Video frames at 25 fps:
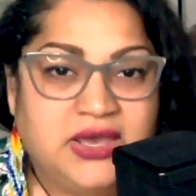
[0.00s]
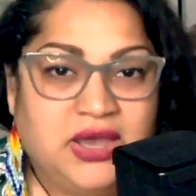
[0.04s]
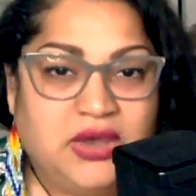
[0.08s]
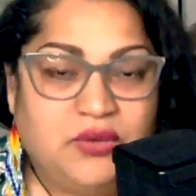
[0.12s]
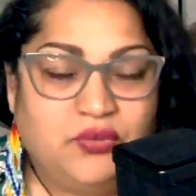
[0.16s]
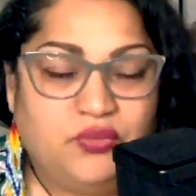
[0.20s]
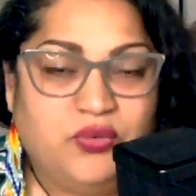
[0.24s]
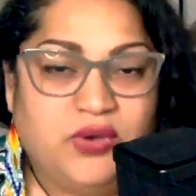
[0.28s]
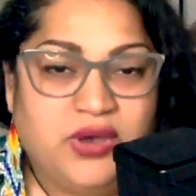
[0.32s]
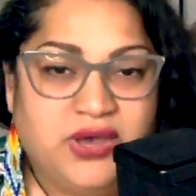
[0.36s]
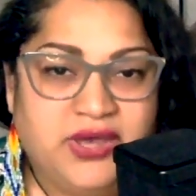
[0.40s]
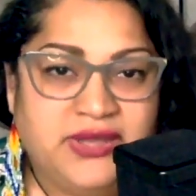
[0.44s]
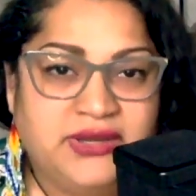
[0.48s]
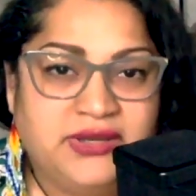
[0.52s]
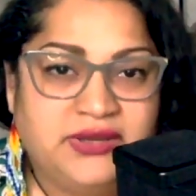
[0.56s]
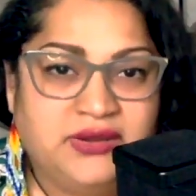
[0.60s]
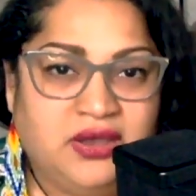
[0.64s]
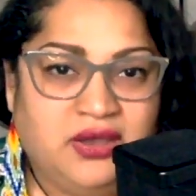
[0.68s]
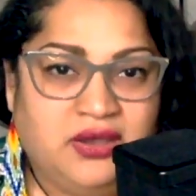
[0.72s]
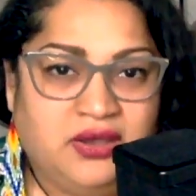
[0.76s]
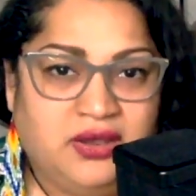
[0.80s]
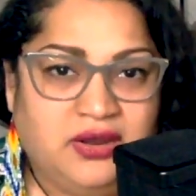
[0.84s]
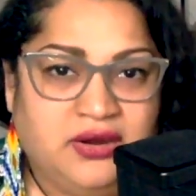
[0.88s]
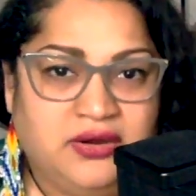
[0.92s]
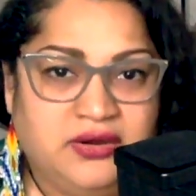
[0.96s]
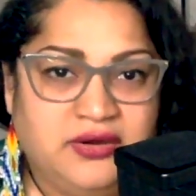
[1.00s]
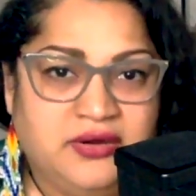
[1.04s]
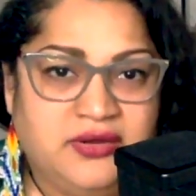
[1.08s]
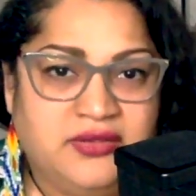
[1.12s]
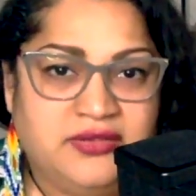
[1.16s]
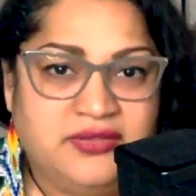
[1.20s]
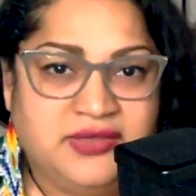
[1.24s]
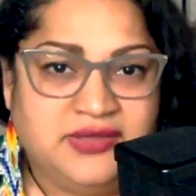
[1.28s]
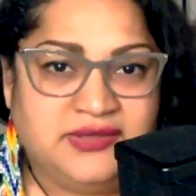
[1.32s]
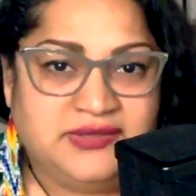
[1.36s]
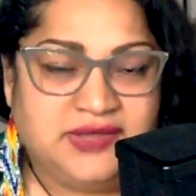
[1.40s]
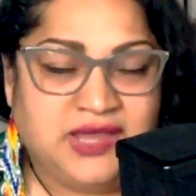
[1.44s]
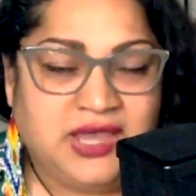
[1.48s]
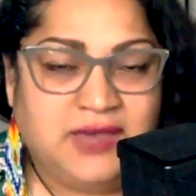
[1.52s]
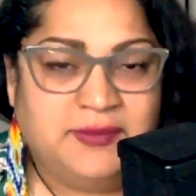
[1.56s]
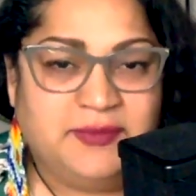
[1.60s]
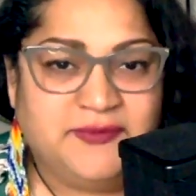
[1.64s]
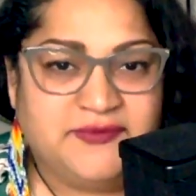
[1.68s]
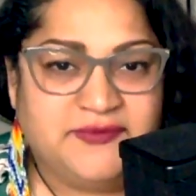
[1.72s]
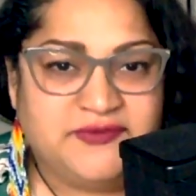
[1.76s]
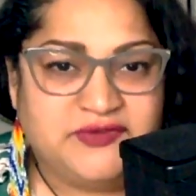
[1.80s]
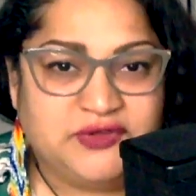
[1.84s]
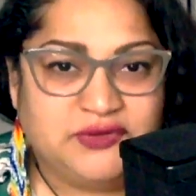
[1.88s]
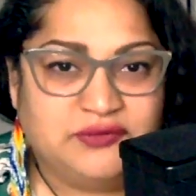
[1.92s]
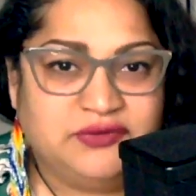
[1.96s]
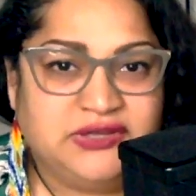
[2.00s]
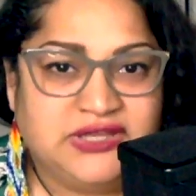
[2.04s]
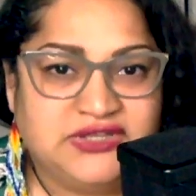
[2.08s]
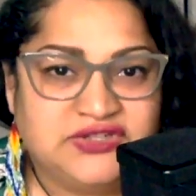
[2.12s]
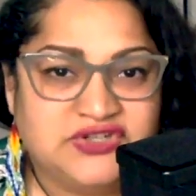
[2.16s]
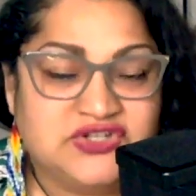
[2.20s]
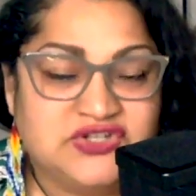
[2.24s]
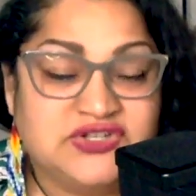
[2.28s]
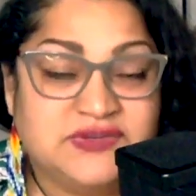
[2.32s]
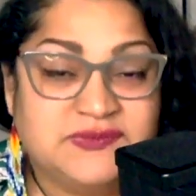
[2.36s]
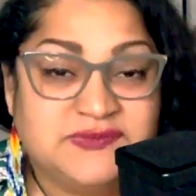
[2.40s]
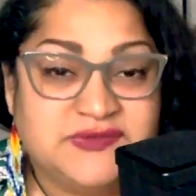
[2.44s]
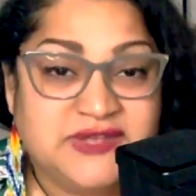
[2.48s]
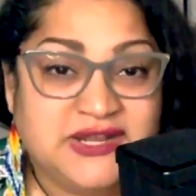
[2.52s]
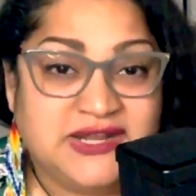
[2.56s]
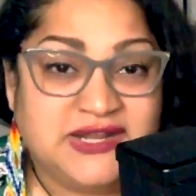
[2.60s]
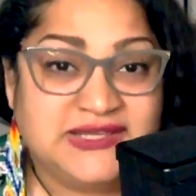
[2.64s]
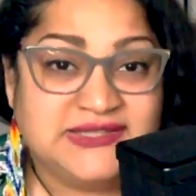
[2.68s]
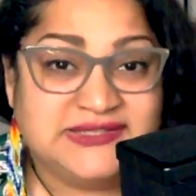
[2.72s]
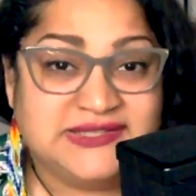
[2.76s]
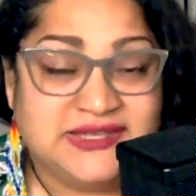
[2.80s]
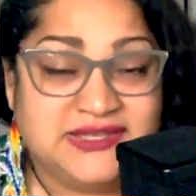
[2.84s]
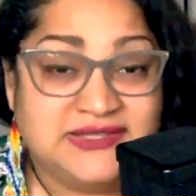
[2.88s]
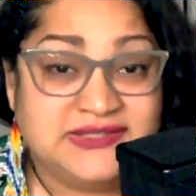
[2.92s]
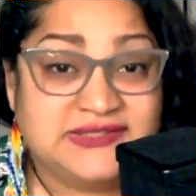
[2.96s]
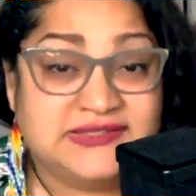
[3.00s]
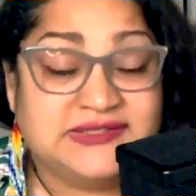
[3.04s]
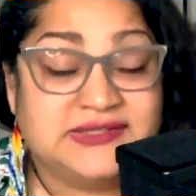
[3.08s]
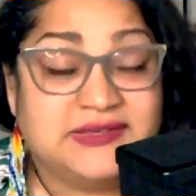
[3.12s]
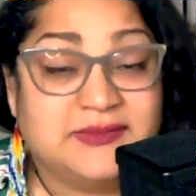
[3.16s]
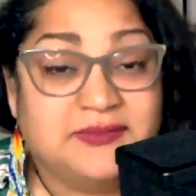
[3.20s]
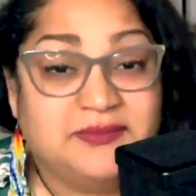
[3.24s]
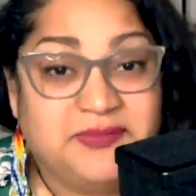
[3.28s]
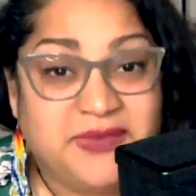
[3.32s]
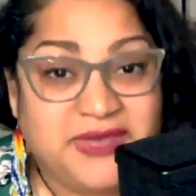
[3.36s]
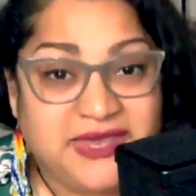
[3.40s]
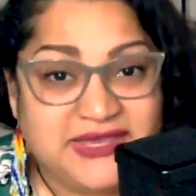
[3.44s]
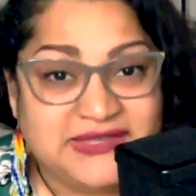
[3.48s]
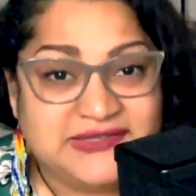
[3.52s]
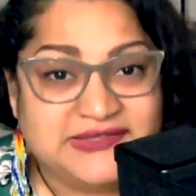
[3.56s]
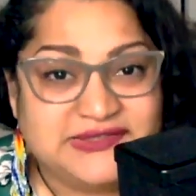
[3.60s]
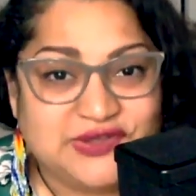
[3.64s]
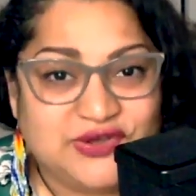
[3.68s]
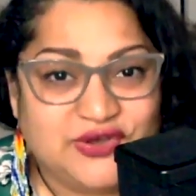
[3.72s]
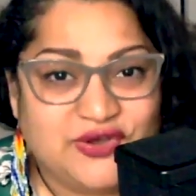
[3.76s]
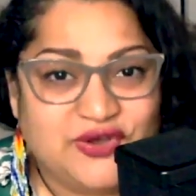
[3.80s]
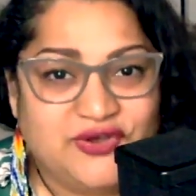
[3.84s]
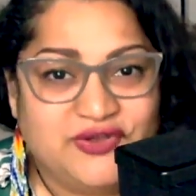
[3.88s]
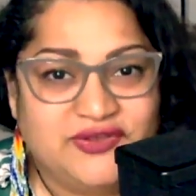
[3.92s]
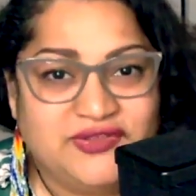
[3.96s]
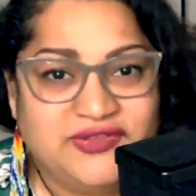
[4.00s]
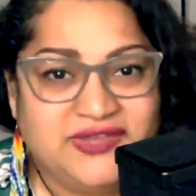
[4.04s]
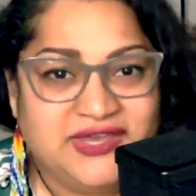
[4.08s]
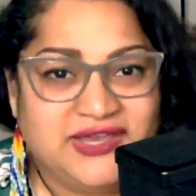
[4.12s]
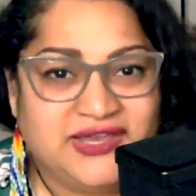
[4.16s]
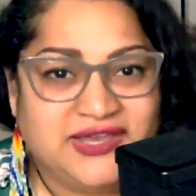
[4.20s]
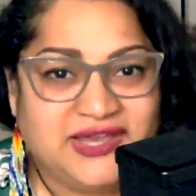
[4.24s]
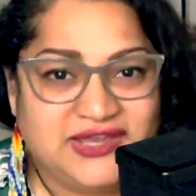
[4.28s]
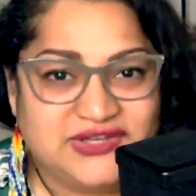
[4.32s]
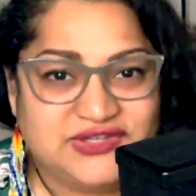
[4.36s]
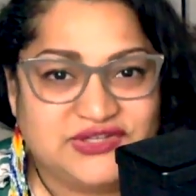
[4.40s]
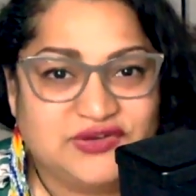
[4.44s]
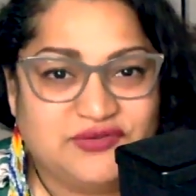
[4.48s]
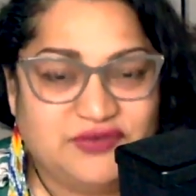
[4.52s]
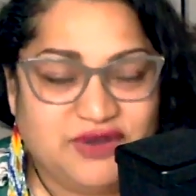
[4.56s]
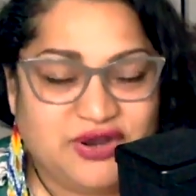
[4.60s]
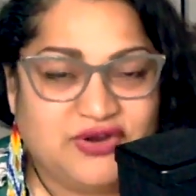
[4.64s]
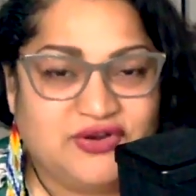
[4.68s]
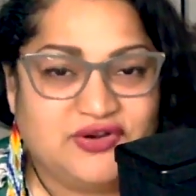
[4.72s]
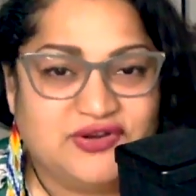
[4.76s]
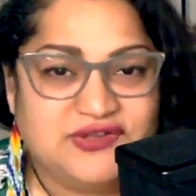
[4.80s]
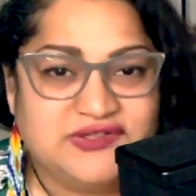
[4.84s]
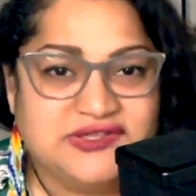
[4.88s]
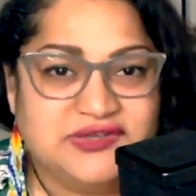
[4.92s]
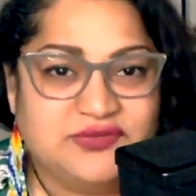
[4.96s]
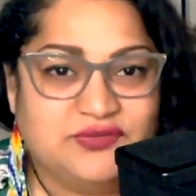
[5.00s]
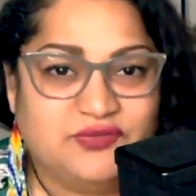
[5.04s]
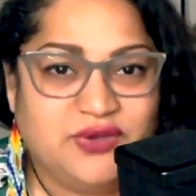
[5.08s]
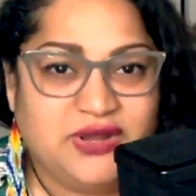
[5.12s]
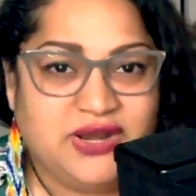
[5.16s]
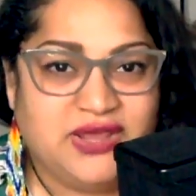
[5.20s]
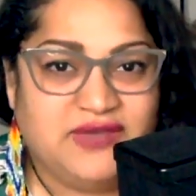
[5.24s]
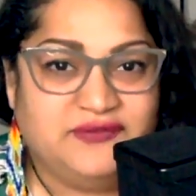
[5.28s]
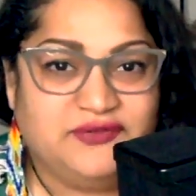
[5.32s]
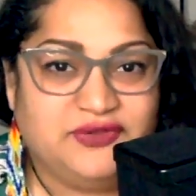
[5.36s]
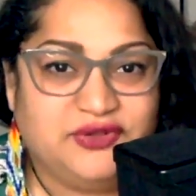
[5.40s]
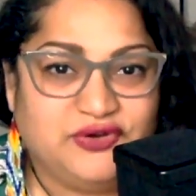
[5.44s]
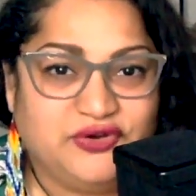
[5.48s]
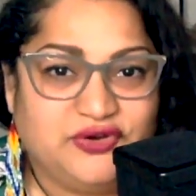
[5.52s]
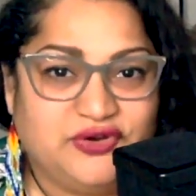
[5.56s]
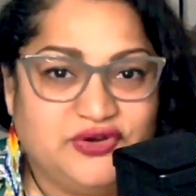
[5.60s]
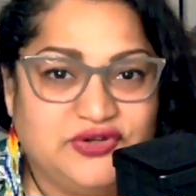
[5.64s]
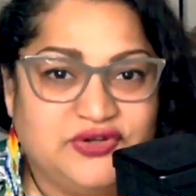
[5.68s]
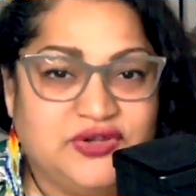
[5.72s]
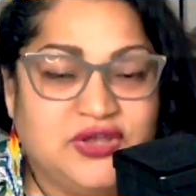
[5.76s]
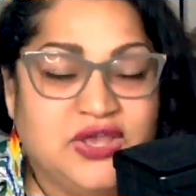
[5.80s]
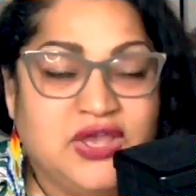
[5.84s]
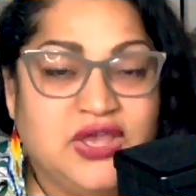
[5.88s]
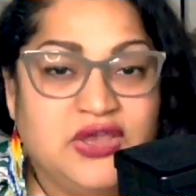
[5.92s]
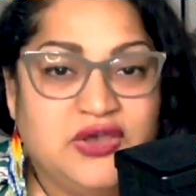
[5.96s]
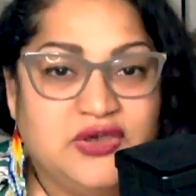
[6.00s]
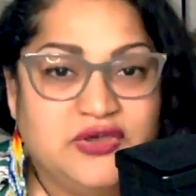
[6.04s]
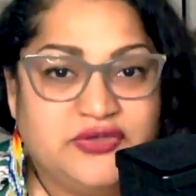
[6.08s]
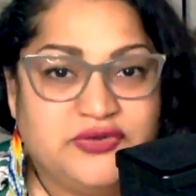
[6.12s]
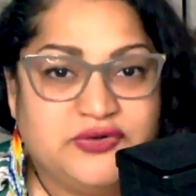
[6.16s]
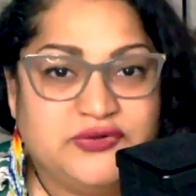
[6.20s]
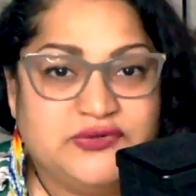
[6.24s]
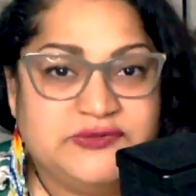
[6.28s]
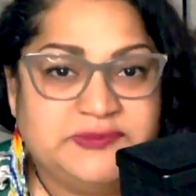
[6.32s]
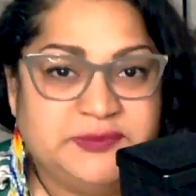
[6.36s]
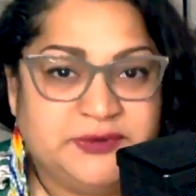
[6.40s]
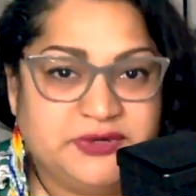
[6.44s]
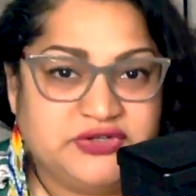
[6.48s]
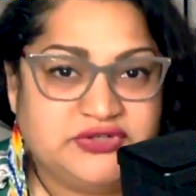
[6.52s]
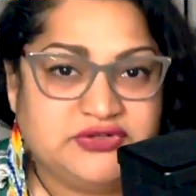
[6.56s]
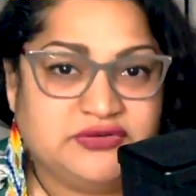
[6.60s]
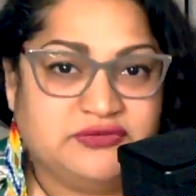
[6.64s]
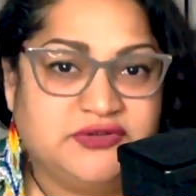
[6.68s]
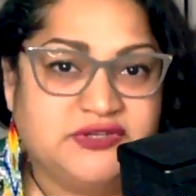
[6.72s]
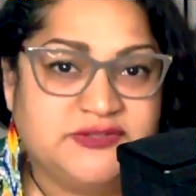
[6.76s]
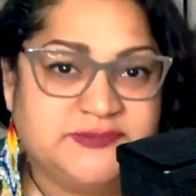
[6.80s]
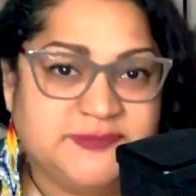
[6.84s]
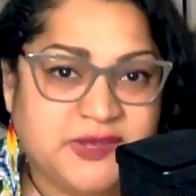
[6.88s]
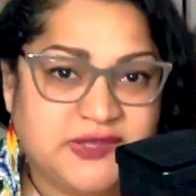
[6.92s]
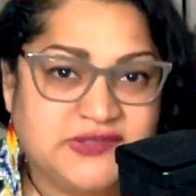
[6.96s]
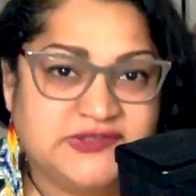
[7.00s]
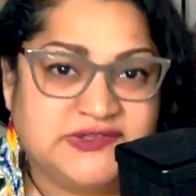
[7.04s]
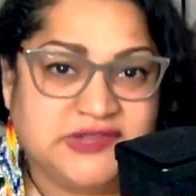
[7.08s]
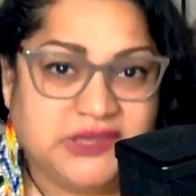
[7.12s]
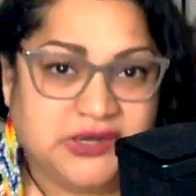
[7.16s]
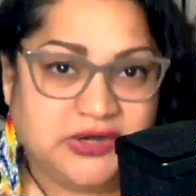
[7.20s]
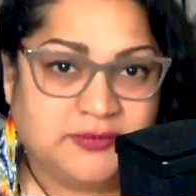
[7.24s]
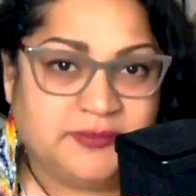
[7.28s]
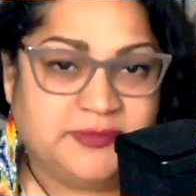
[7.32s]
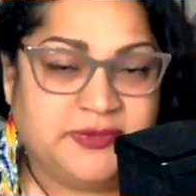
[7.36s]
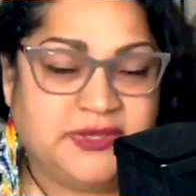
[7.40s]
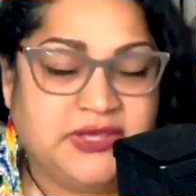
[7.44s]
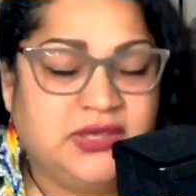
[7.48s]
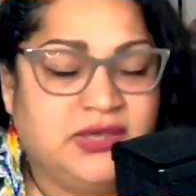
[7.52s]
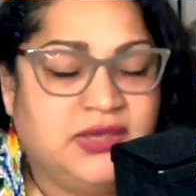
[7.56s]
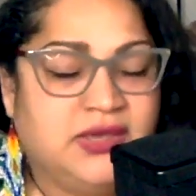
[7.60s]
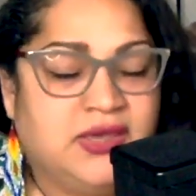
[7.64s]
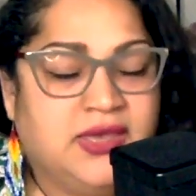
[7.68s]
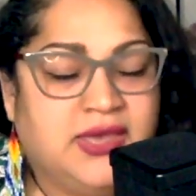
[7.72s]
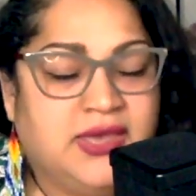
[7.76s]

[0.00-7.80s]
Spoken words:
what are the type of soul relationships that exist based on the Akashic records and what I've learned through spiritual response therapy,